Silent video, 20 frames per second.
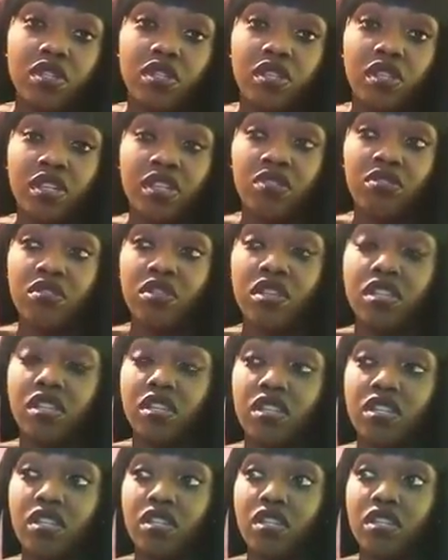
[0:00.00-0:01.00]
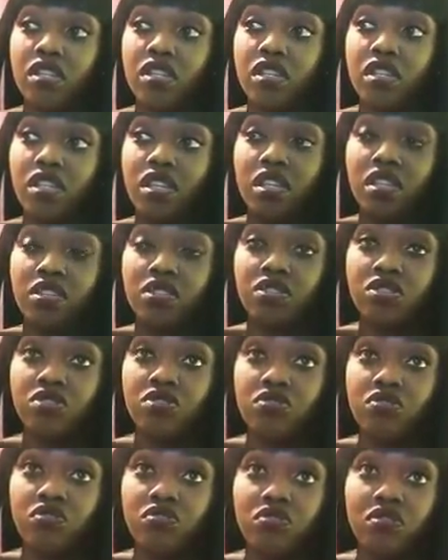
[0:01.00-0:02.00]
that you could get
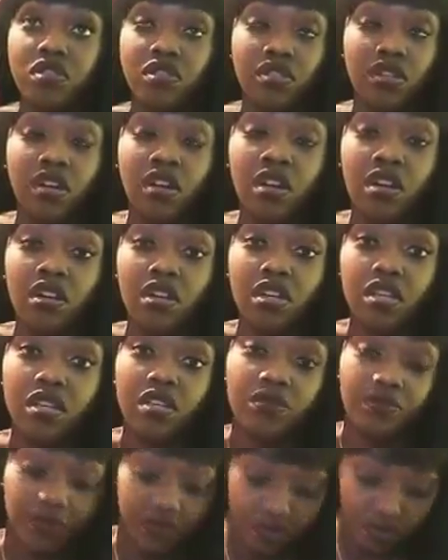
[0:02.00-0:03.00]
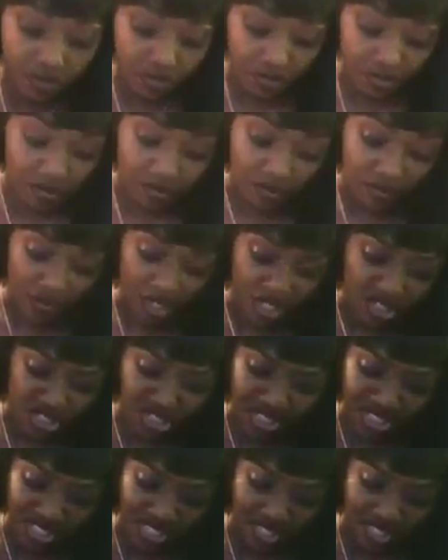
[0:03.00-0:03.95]
into and talk, just